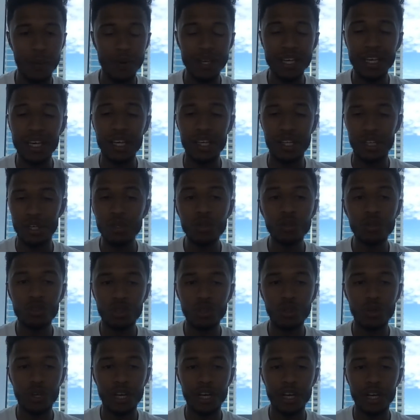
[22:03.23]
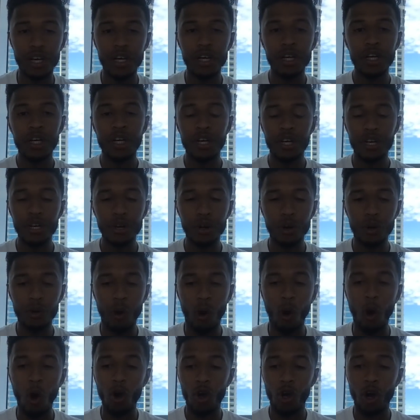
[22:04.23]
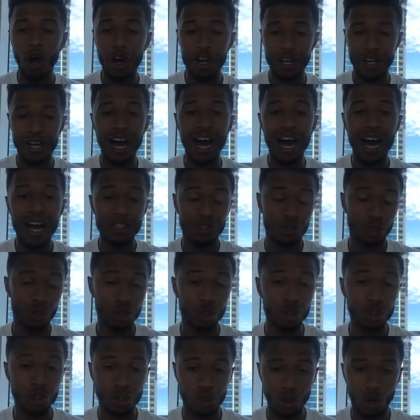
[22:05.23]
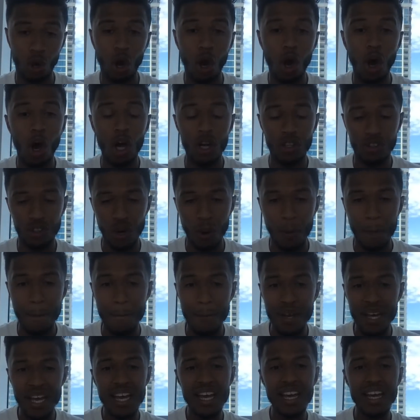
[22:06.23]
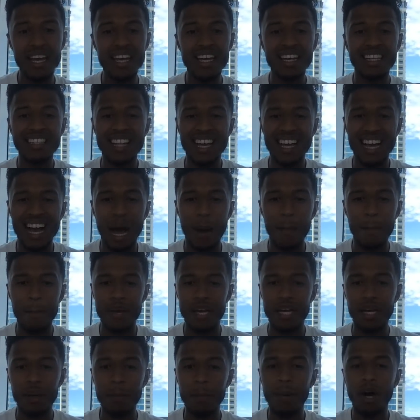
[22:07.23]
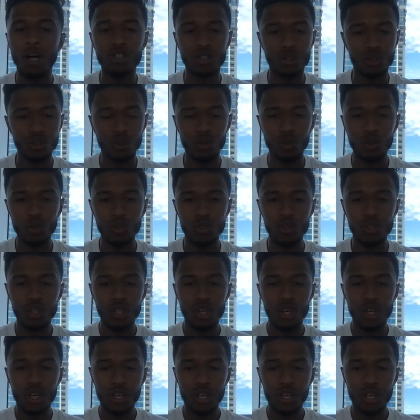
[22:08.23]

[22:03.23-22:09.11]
we can use you here. All our guys are strong. They're big. They got big muscles.